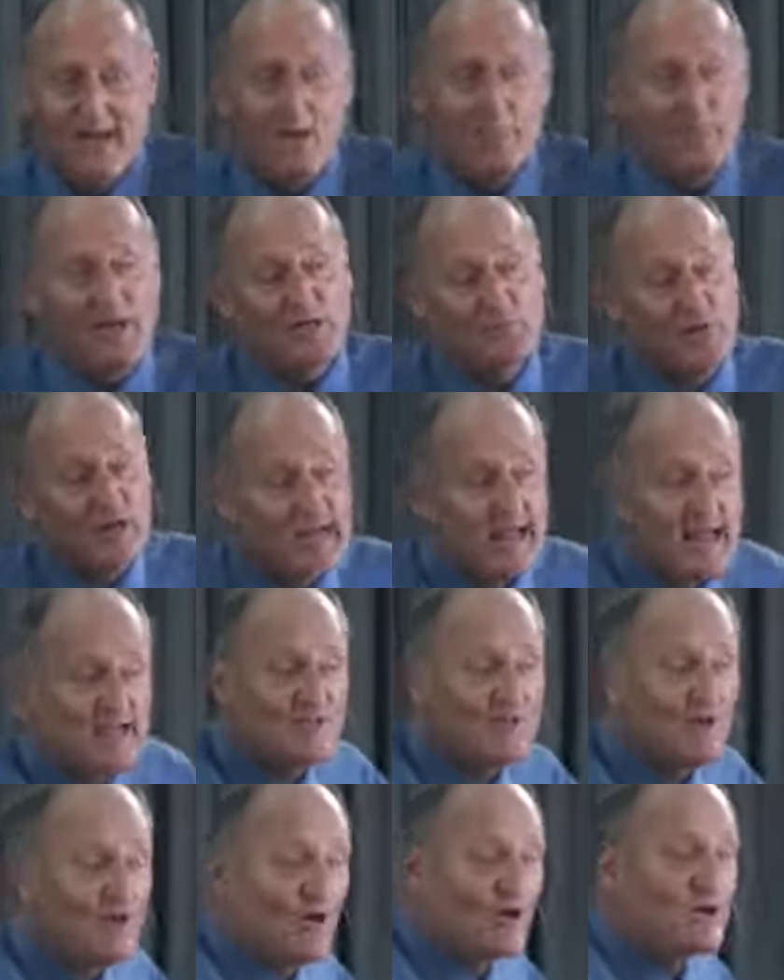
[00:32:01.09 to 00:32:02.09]
But we need
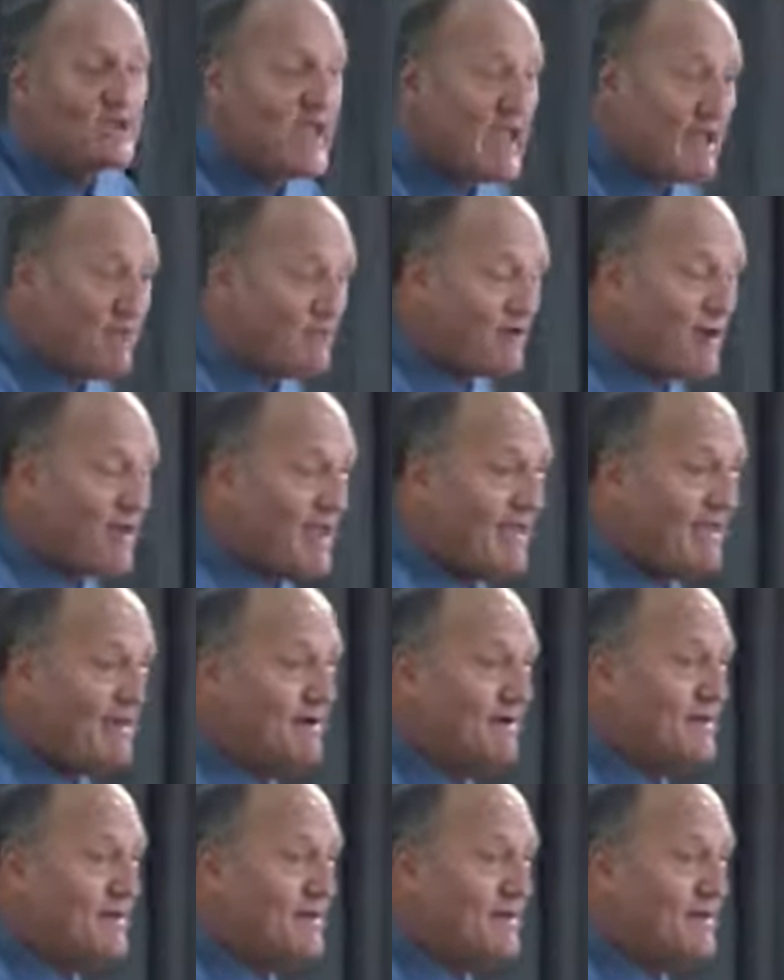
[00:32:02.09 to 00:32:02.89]
to look carefully.